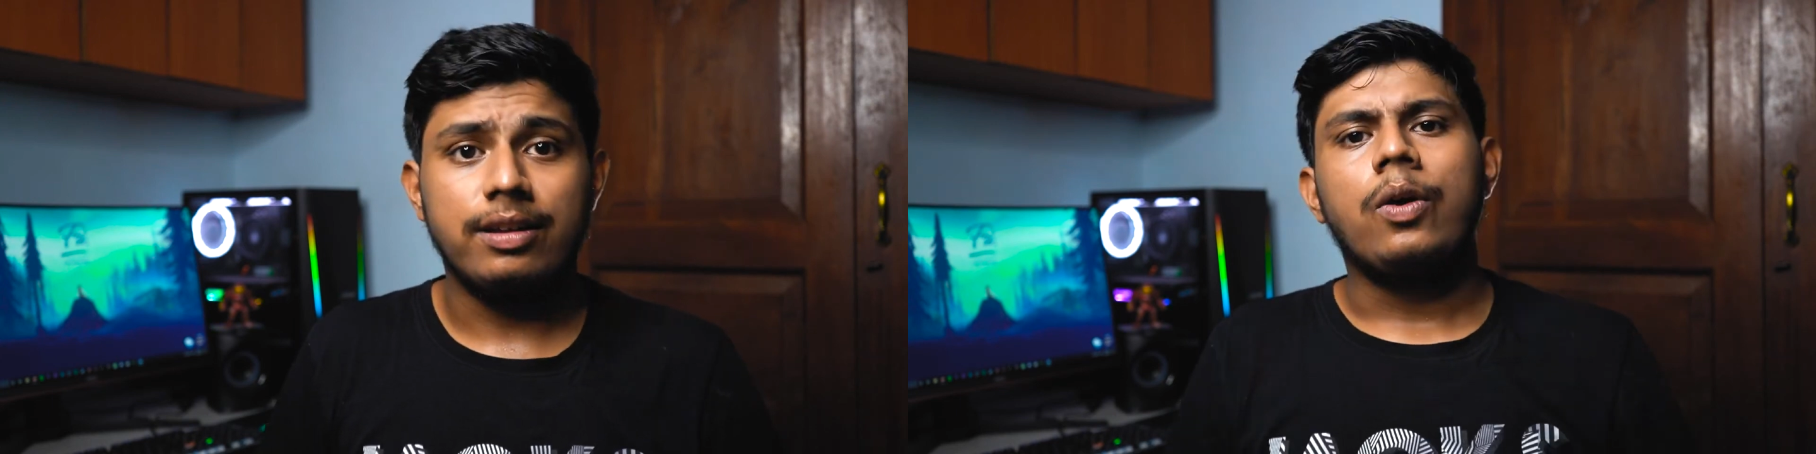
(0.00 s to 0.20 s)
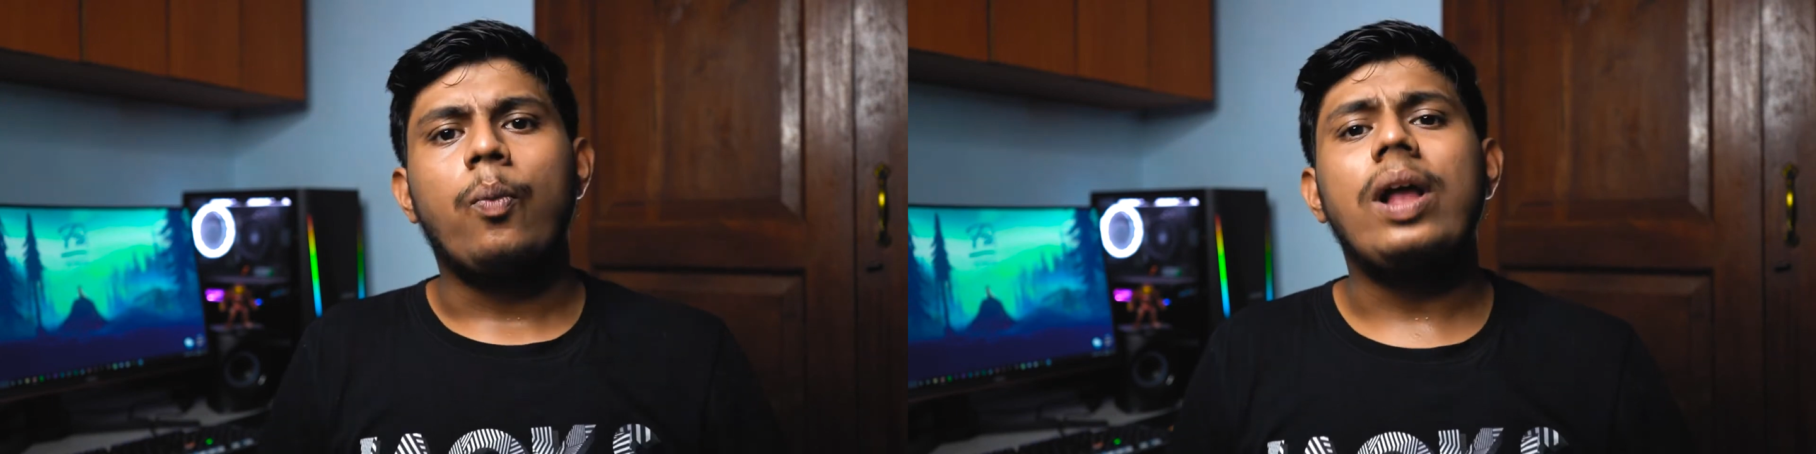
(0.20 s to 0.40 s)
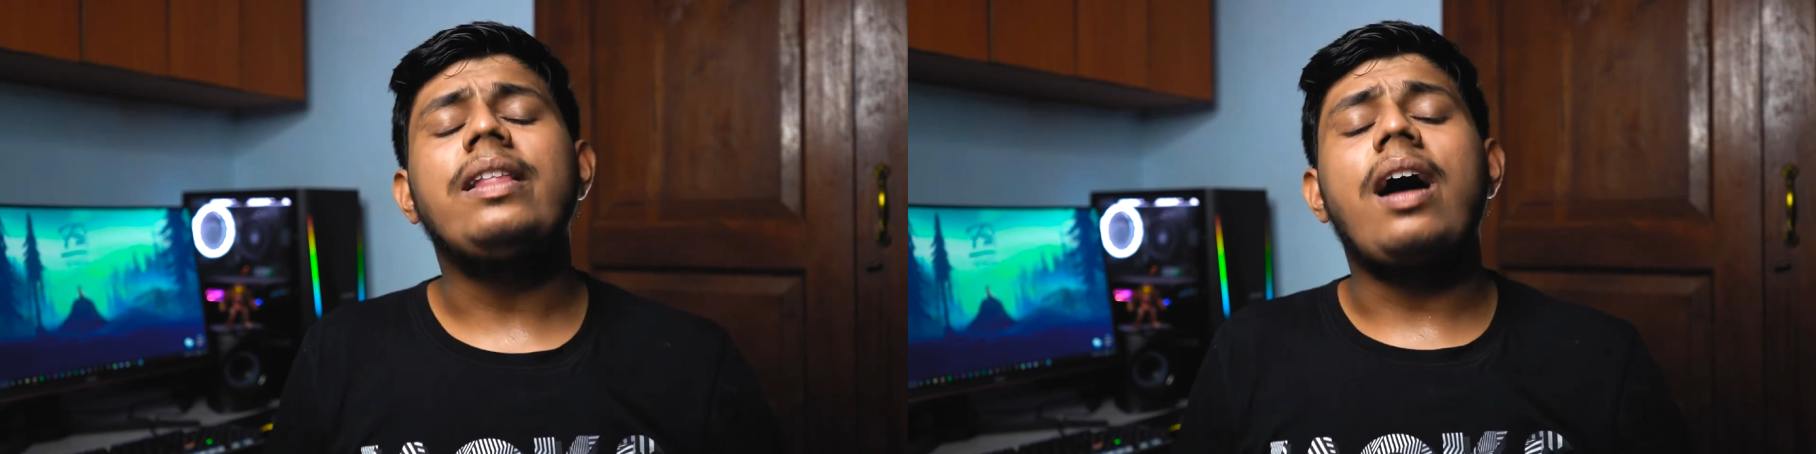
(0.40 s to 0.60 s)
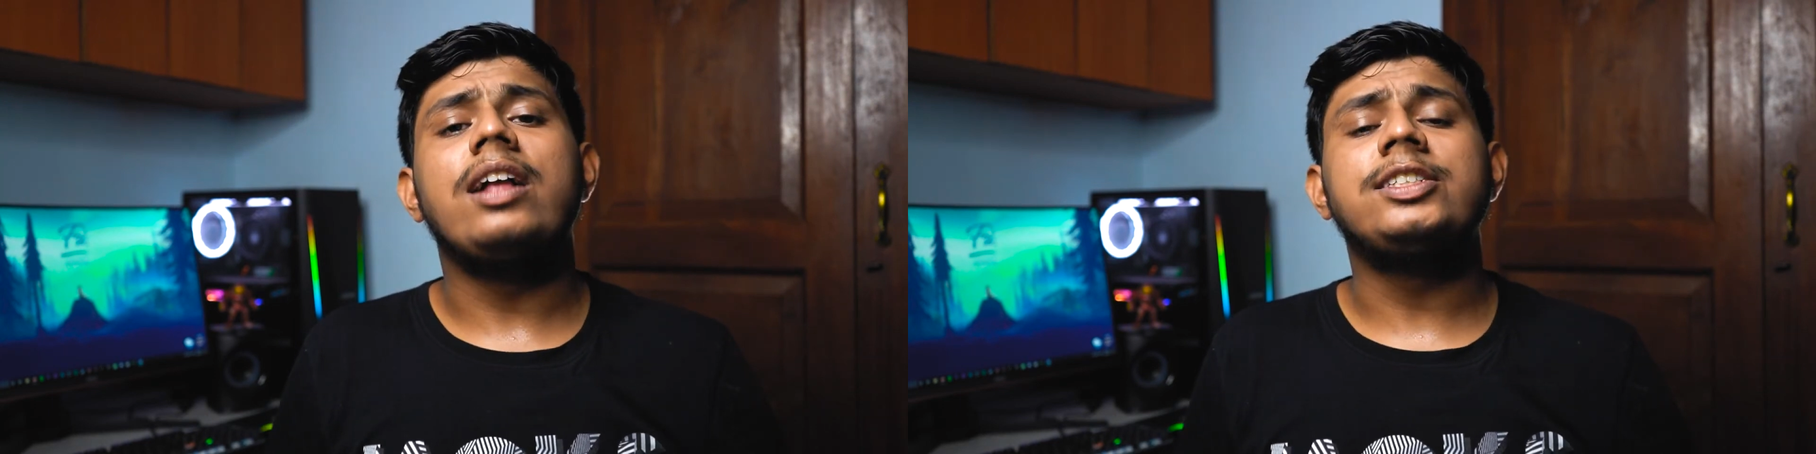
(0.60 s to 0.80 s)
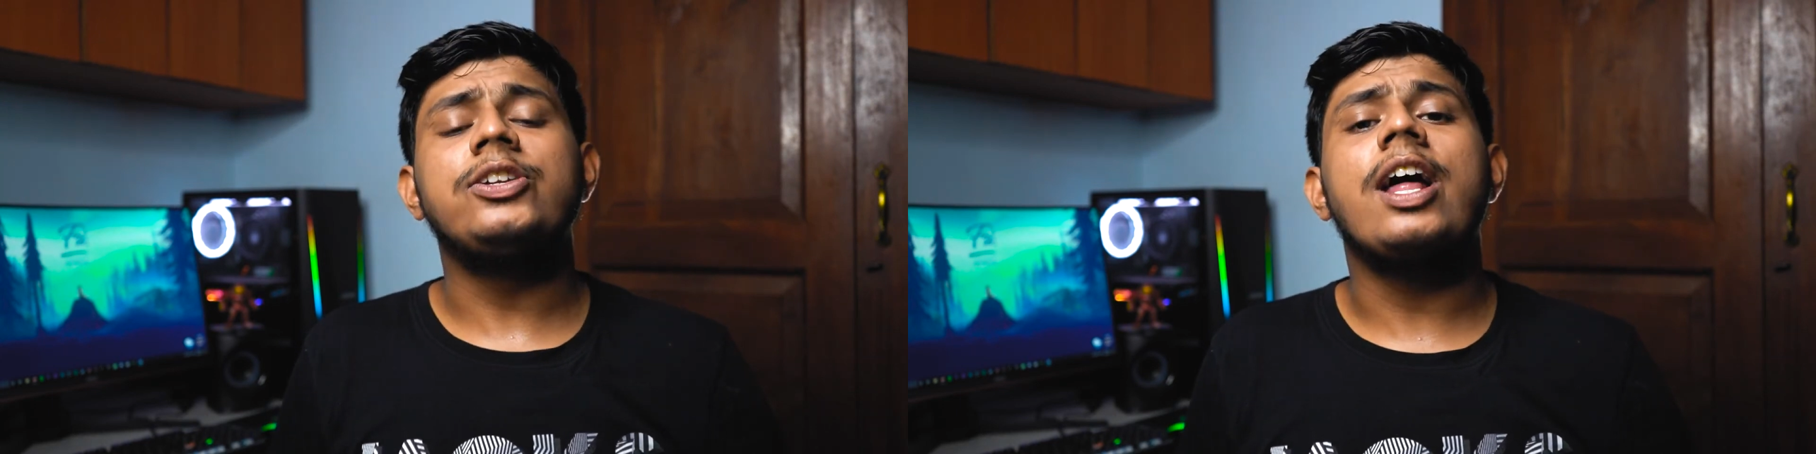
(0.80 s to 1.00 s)
Well, the
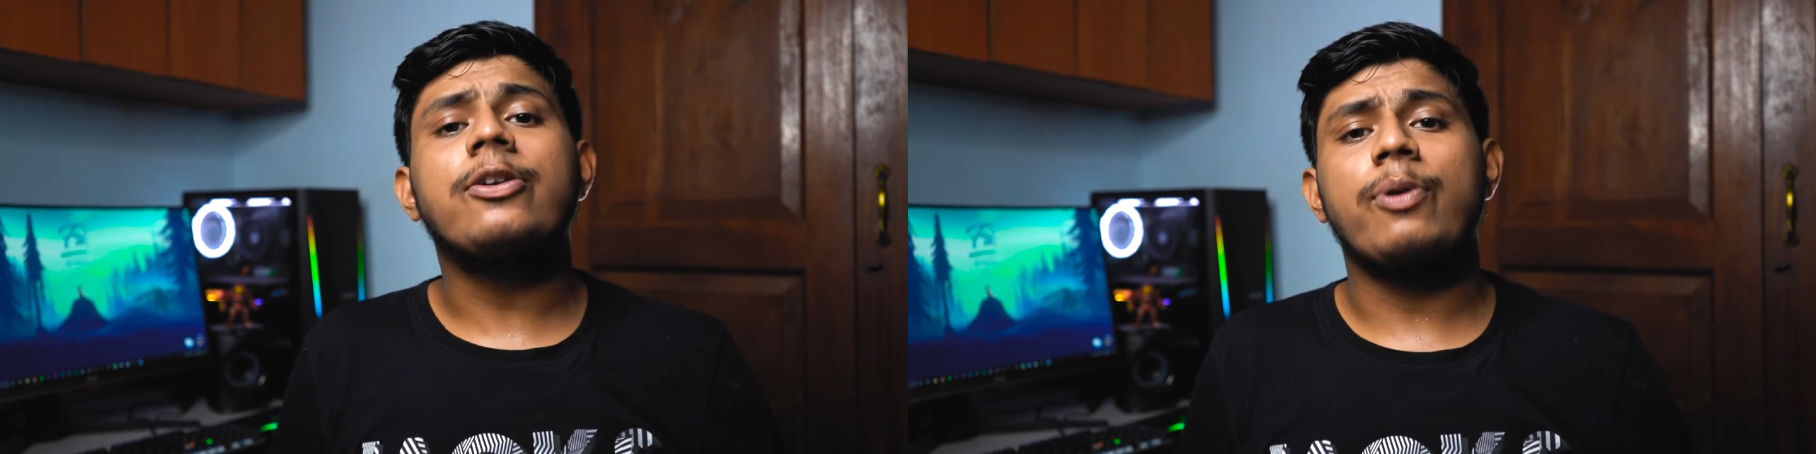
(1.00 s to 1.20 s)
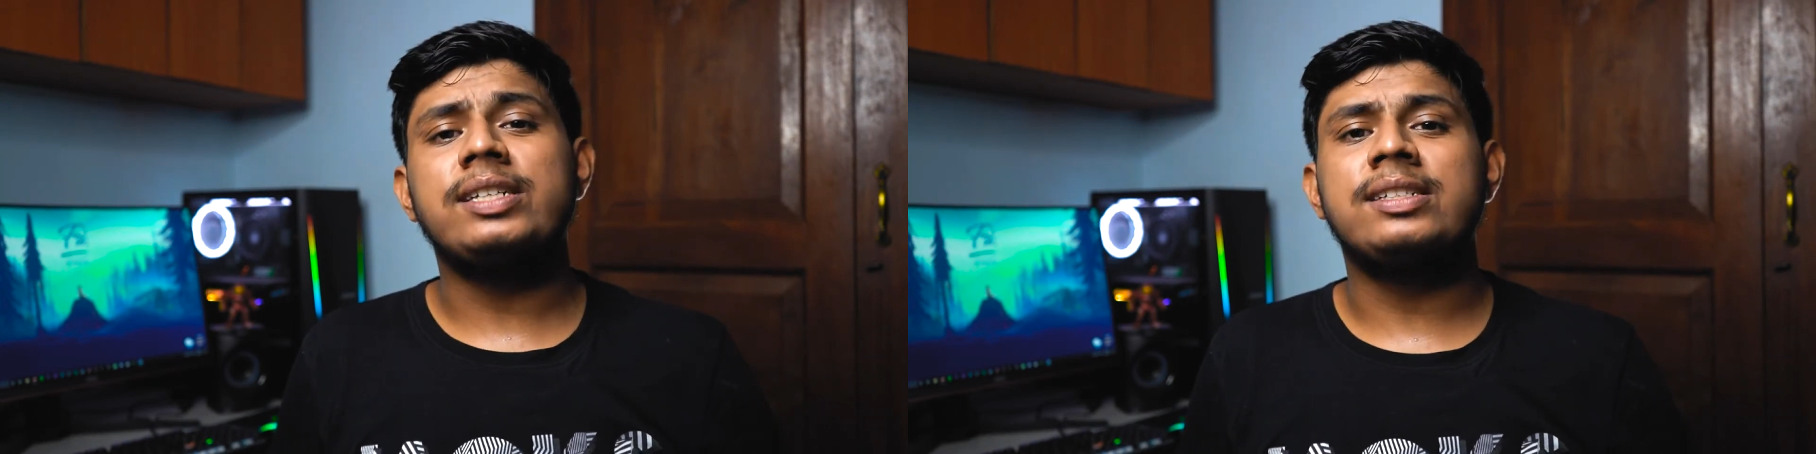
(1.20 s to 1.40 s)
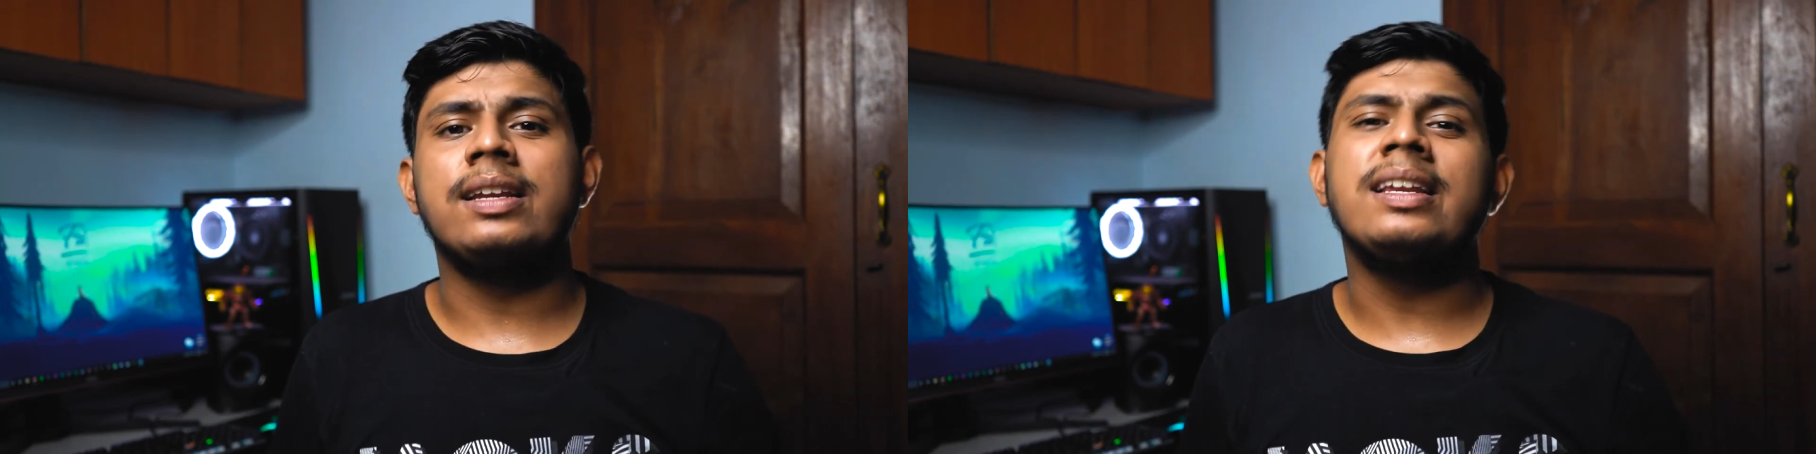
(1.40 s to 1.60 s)
answer to that question